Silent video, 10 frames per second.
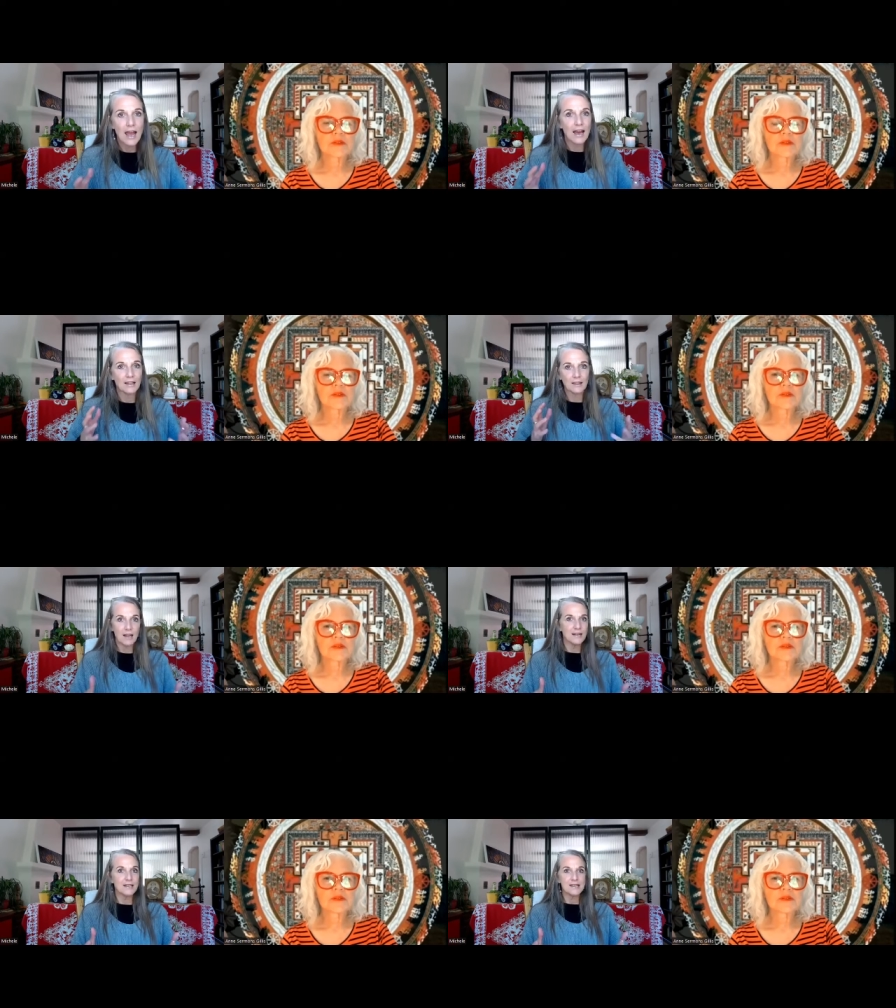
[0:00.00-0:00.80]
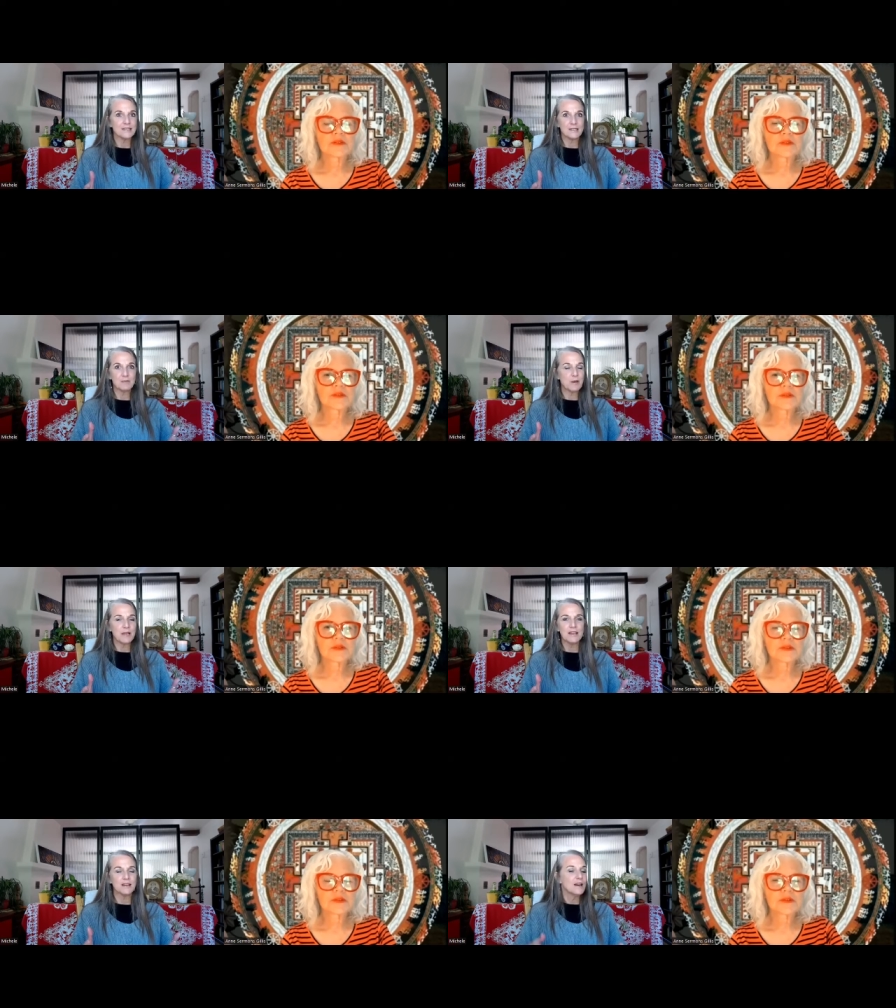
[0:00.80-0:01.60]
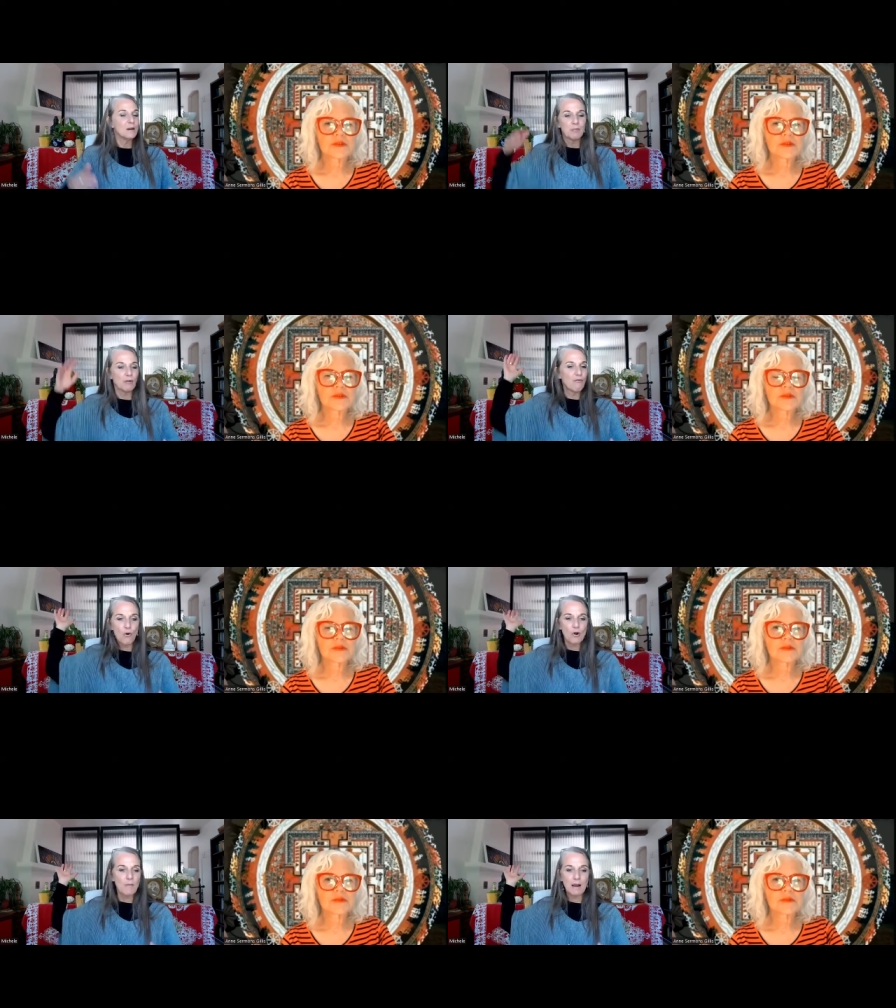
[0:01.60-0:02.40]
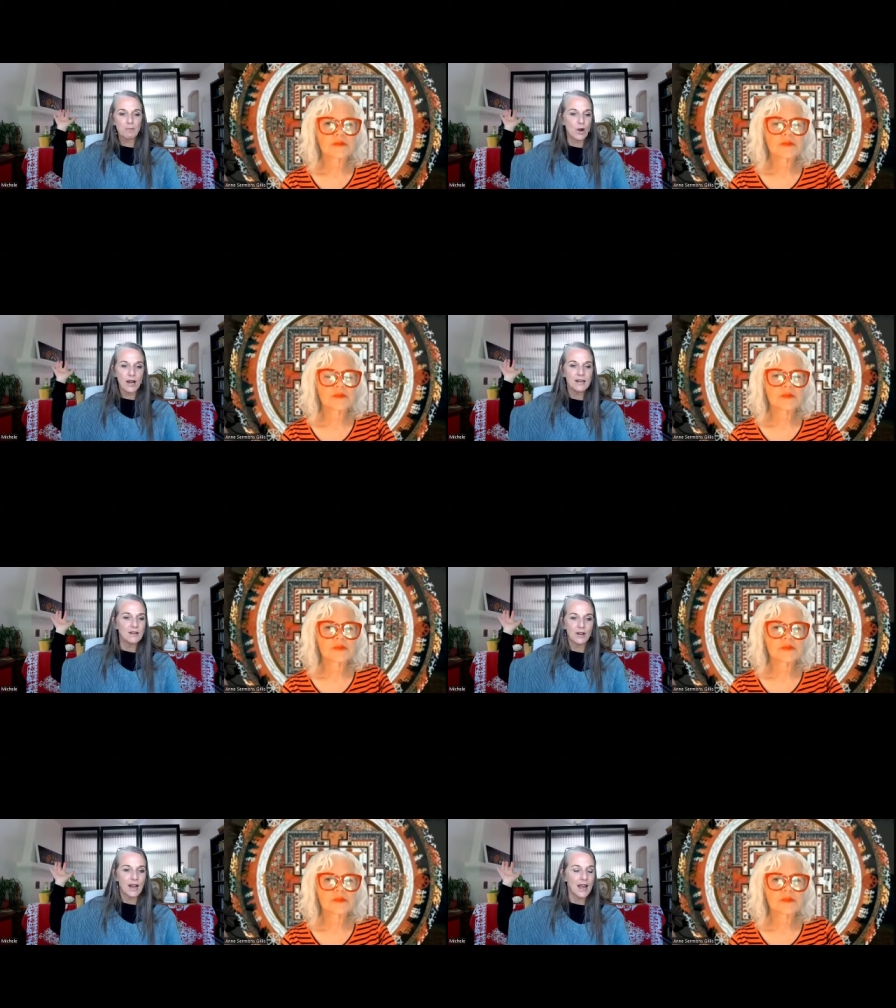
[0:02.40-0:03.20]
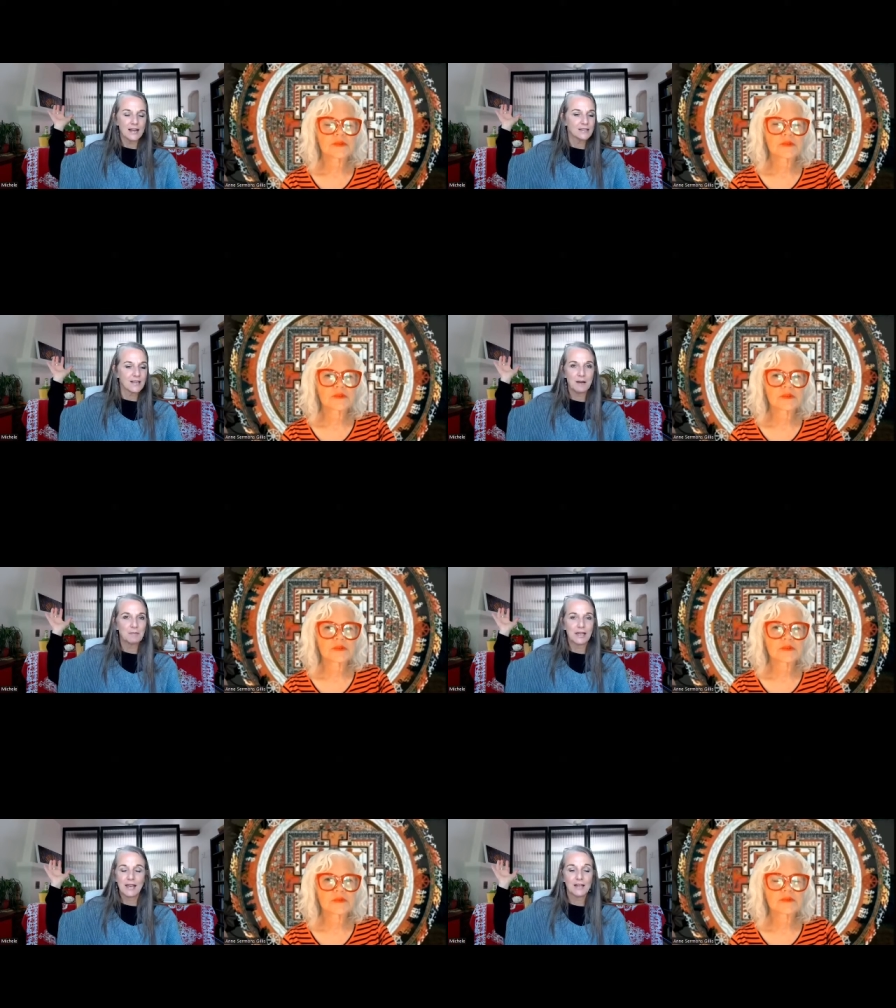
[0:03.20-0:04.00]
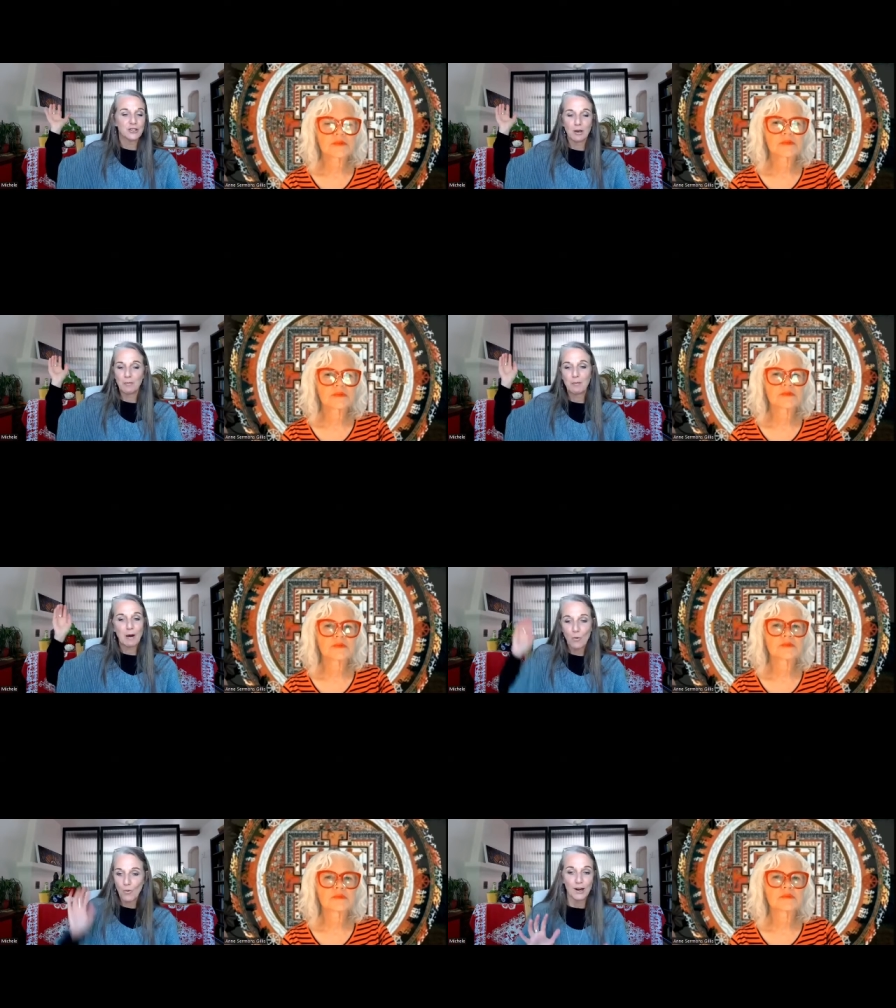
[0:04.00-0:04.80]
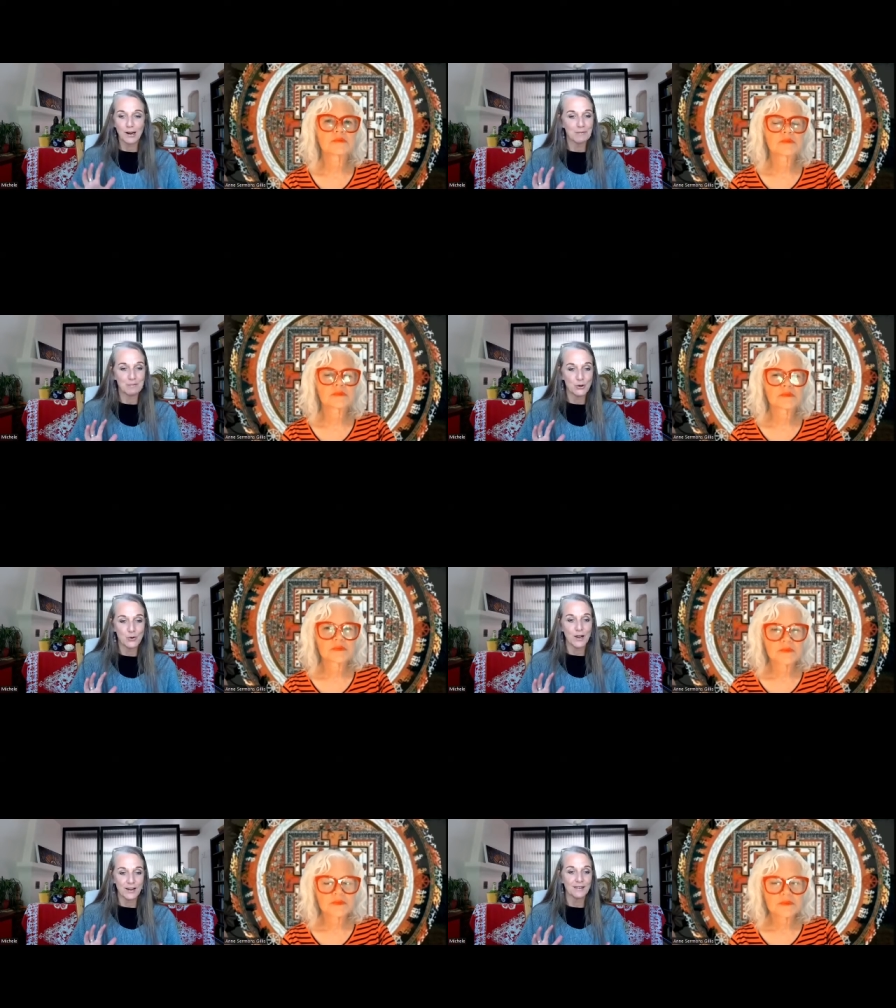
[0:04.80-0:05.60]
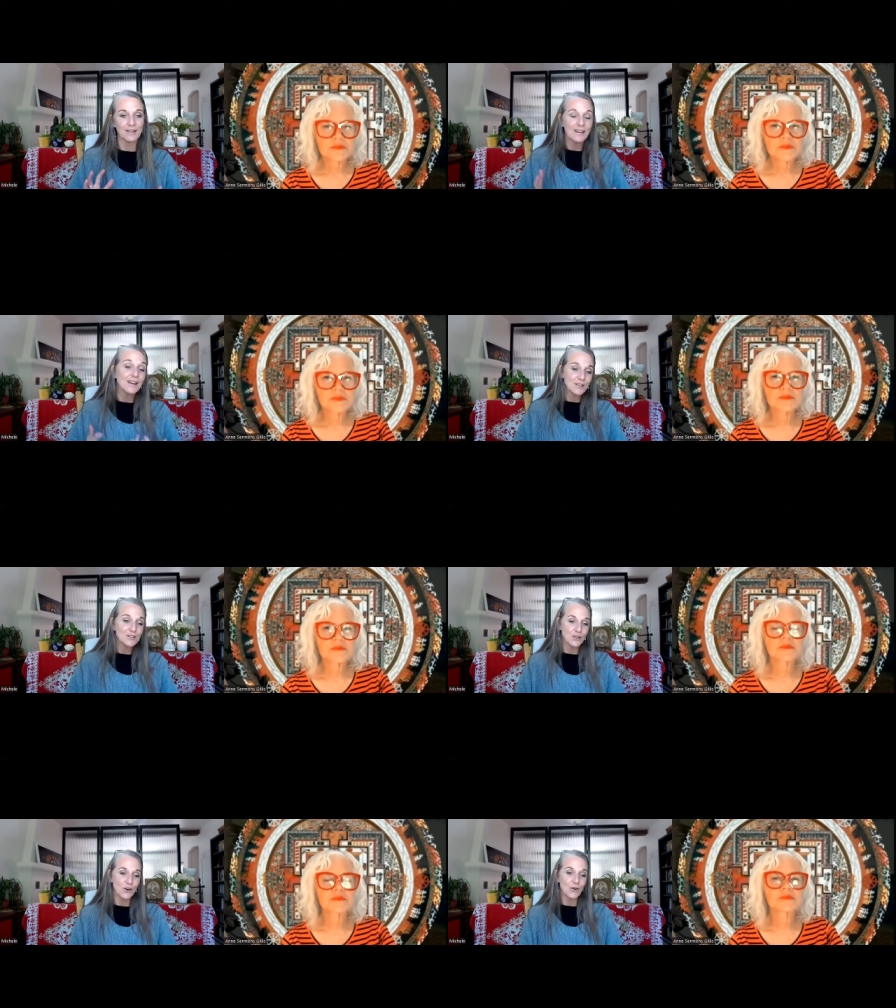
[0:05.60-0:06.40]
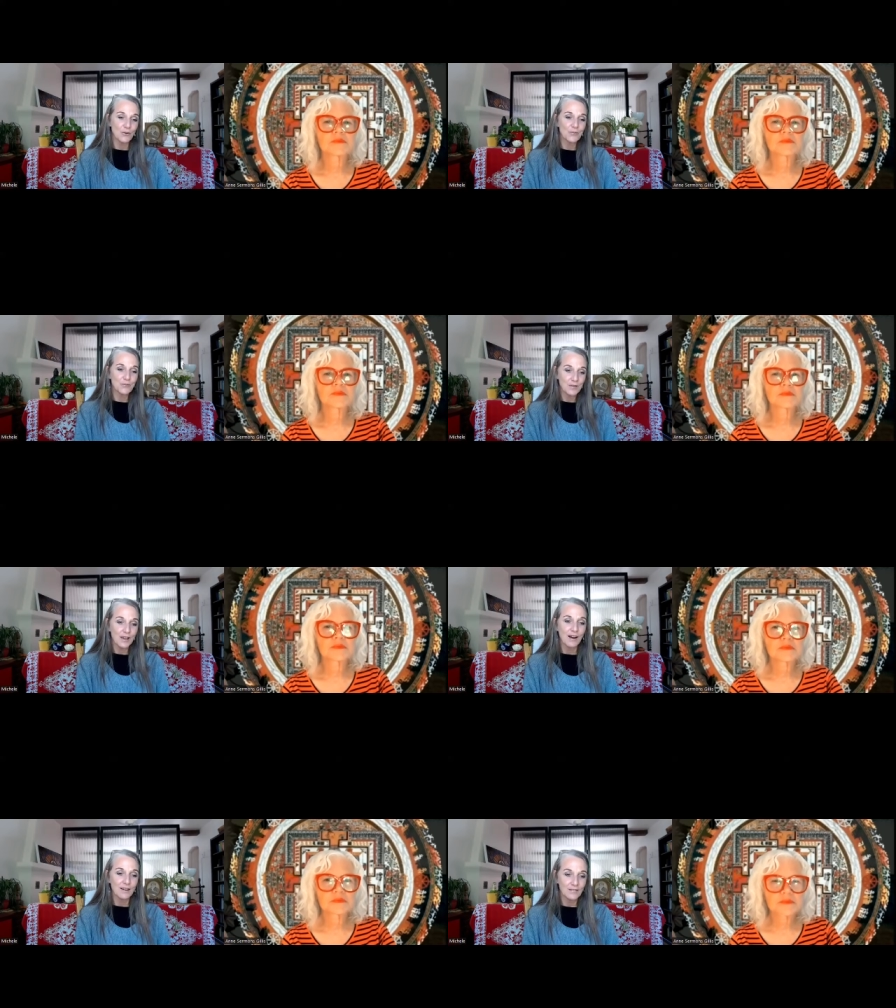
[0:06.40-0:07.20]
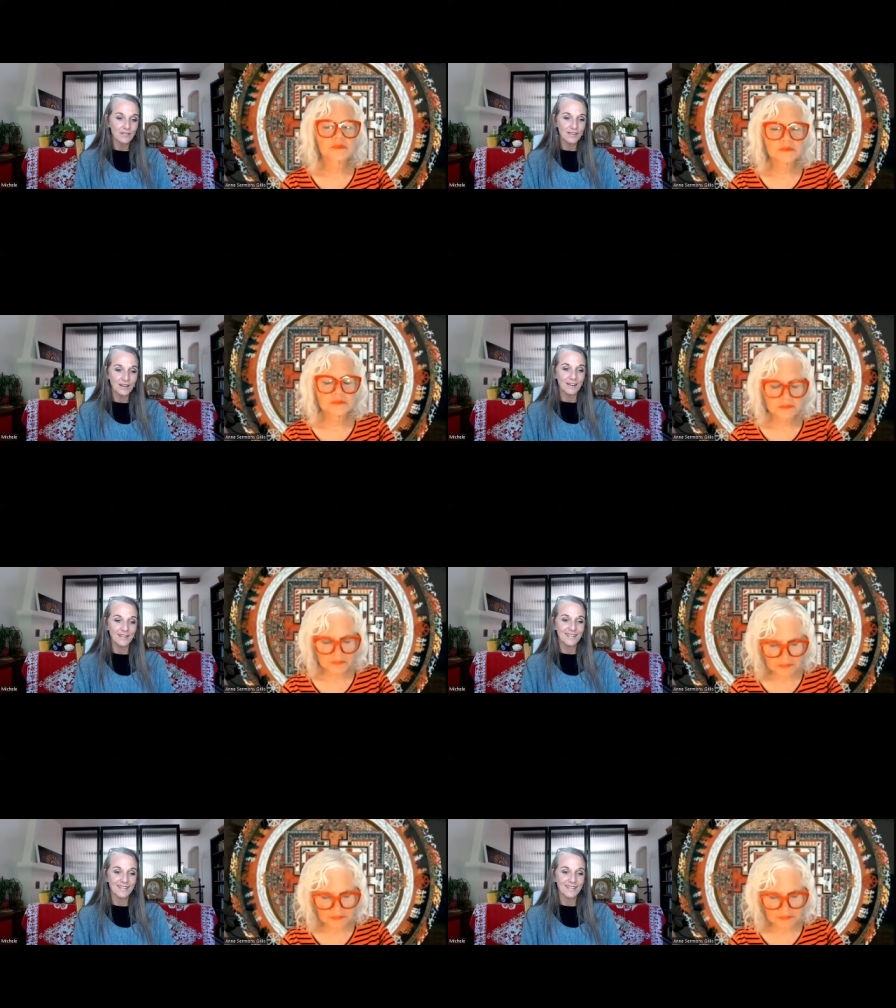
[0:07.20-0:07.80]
at lightning speed before my brain even has time to catch up about what I'm doing. So yeah, yeah.